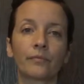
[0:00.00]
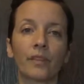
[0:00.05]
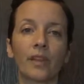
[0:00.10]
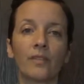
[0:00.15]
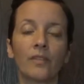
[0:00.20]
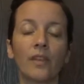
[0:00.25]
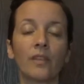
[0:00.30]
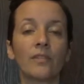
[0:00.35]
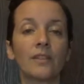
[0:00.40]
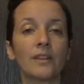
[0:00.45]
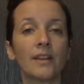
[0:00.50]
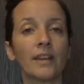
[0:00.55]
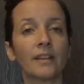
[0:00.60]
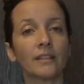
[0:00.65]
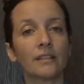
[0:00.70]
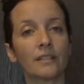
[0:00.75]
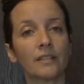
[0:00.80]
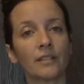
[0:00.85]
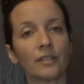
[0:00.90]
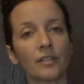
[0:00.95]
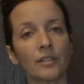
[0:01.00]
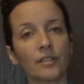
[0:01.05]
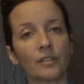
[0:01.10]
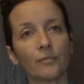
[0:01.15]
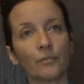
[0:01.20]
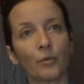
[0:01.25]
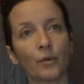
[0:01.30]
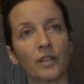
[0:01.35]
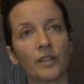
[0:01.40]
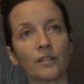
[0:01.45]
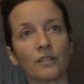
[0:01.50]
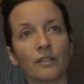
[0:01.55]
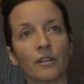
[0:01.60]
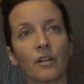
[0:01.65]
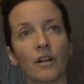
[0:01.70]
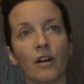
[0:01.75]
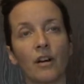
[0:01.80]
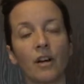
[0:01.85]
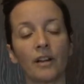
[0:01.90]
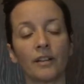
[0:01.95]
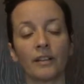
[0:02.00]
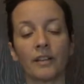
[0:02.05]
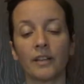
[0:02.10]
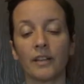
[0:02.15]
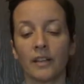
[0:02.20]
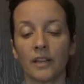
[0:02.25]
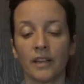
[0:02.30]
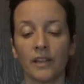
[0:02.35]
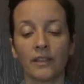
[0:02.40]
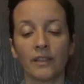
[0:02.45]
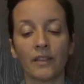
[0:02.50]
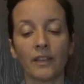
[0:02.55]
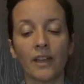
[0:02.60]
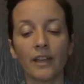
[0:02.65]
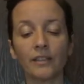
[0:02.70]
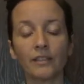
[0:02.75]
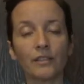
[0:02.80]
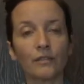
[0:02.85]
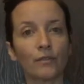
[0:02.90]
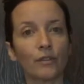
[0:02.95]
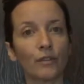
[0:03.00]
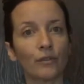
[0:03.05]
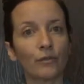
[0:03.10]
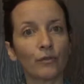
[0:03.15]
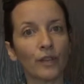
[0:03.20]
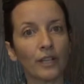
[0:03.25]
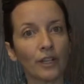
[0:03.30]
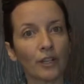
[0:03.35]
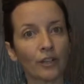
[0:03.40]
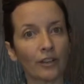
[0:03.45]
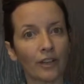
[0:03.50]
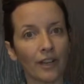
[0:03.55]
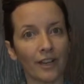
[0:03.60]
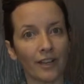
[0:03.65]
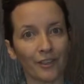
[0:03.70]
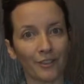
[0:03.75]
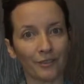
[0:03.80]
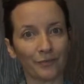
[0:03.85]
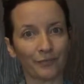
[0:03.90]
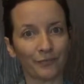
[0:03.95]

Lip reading: And then the next series of points are on the edge of the fingernail.